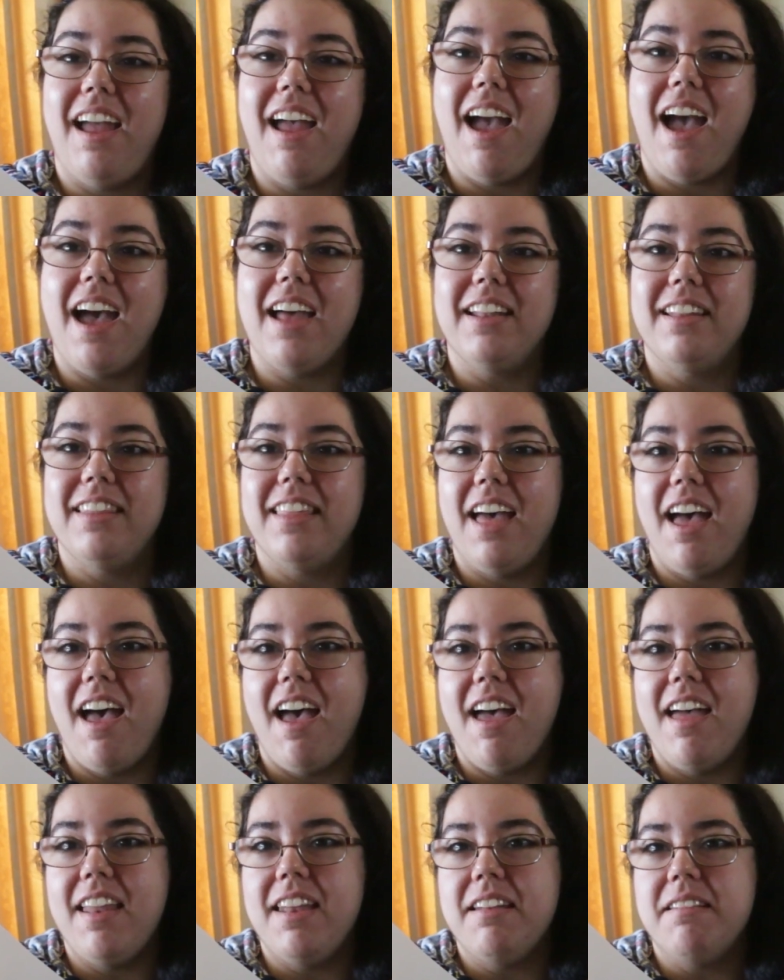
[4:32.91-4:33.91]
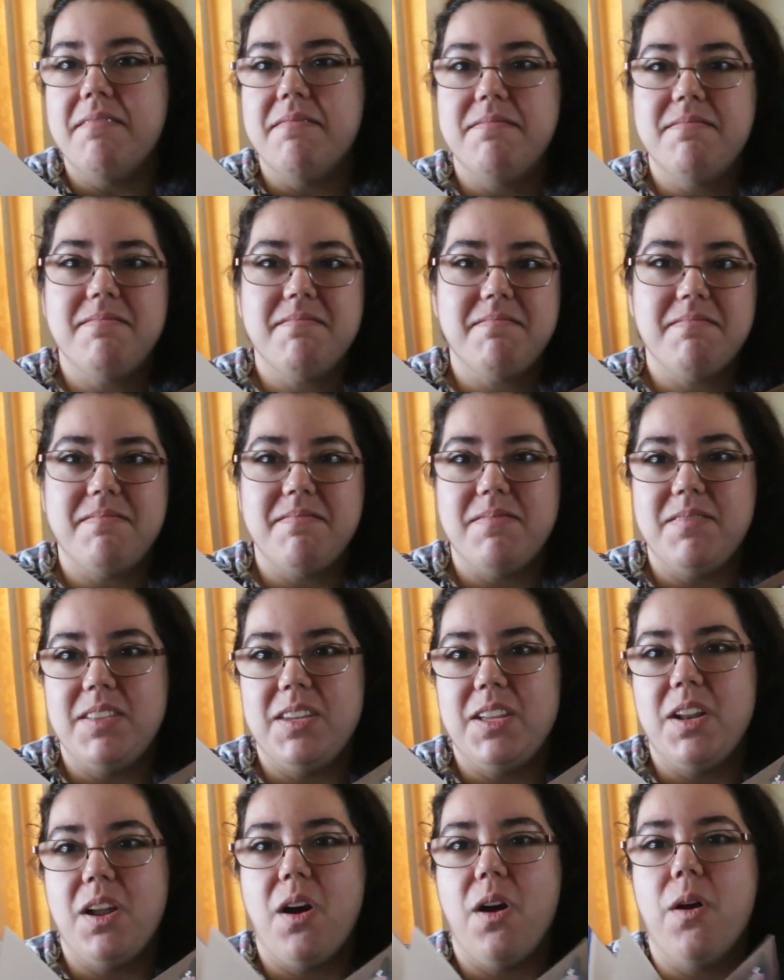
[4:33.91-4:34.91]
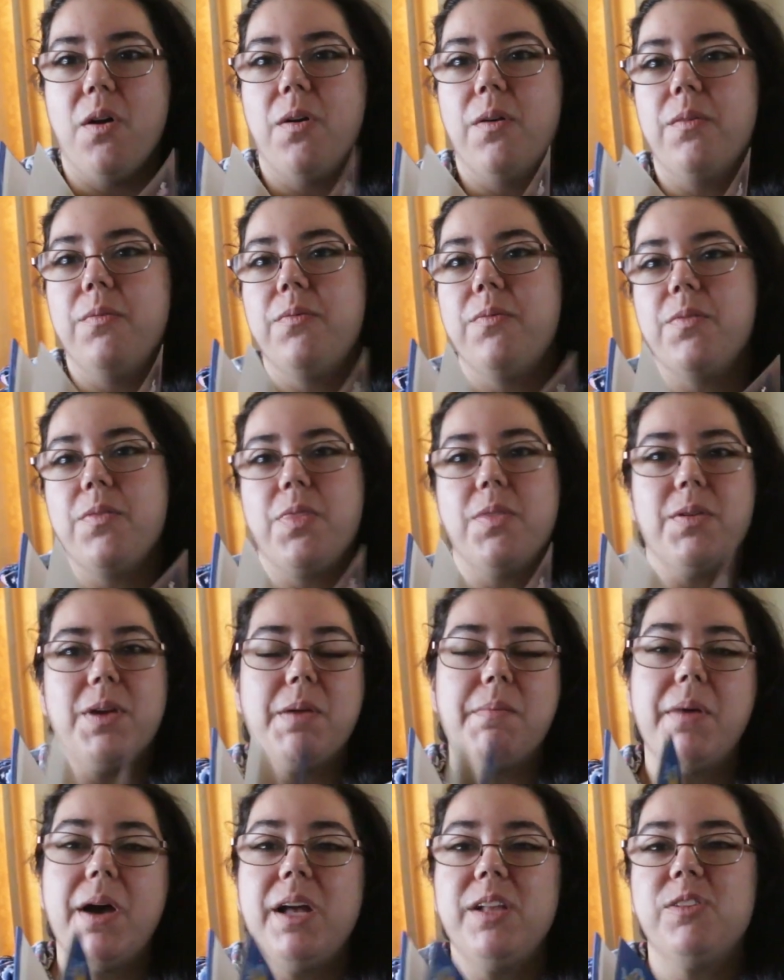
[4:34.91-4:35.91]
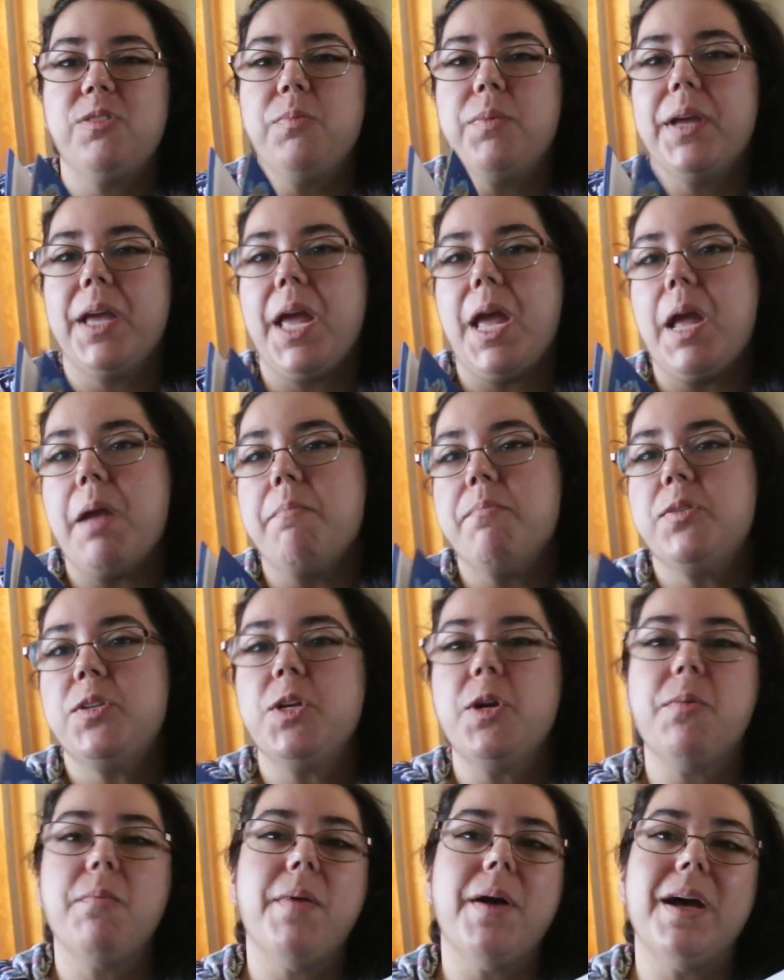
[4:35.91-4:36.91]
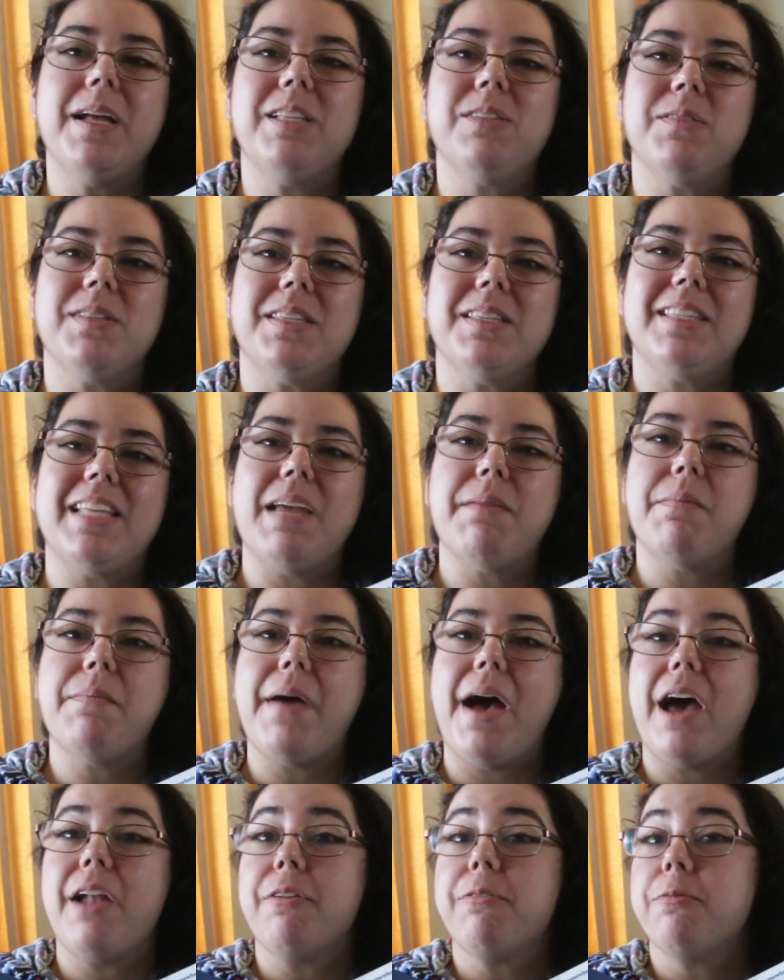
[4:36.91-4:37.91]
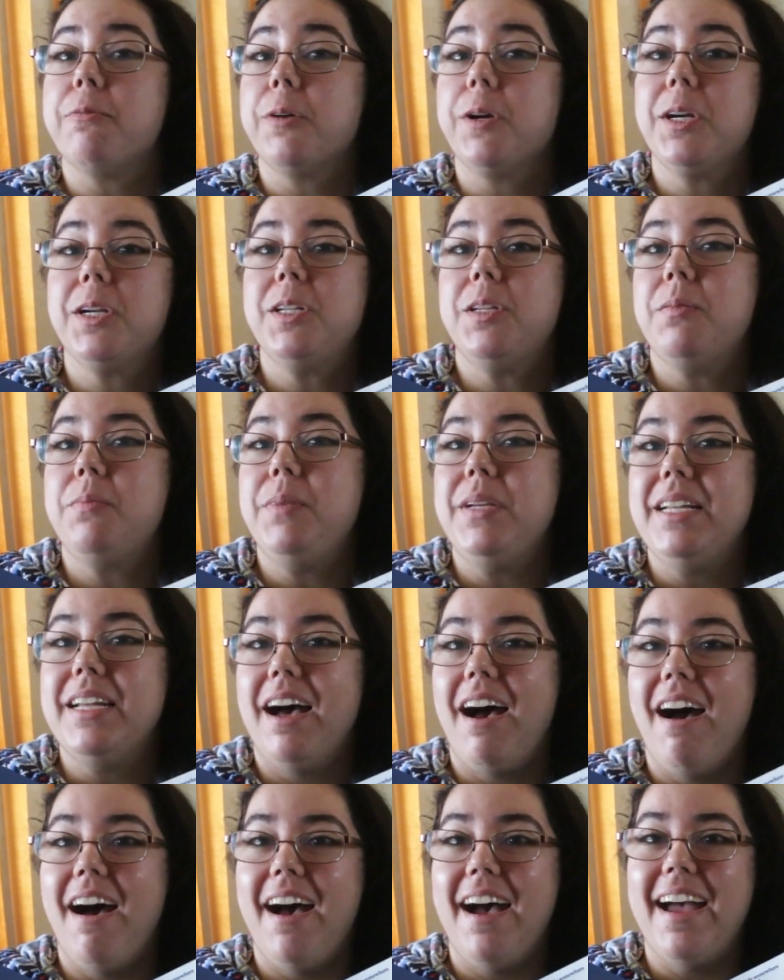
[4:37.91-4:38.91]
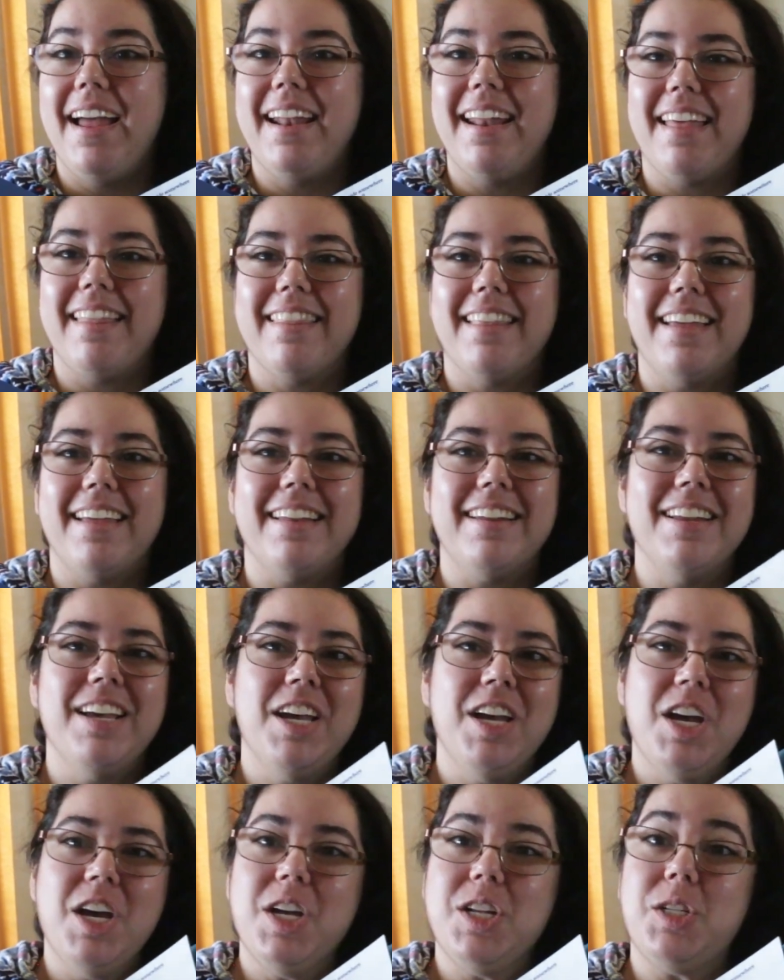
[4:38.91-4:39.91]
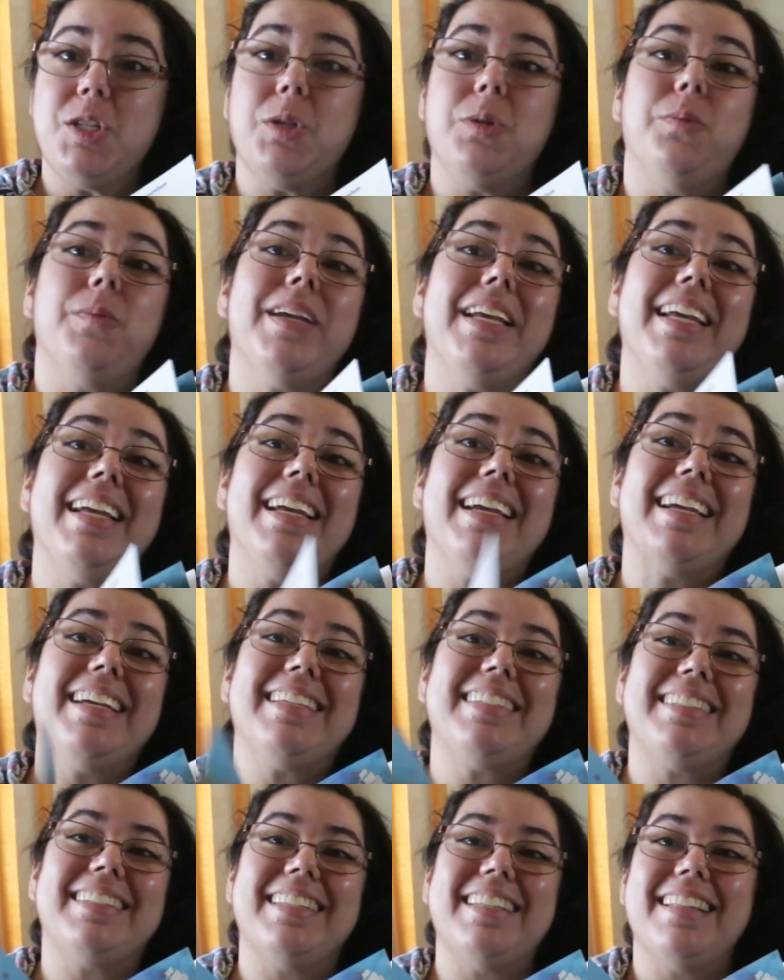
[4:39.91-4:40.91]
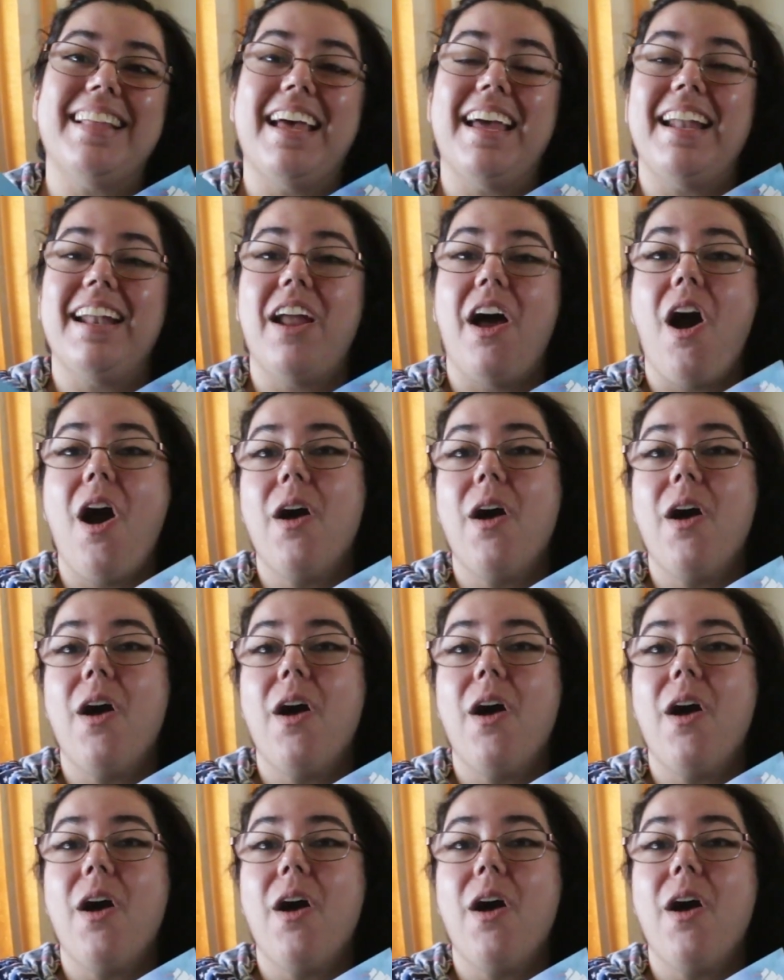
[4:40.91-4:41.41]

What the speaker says: and then 3 months became 2 months with the same amount of work to be done, and then 2 weeks, and then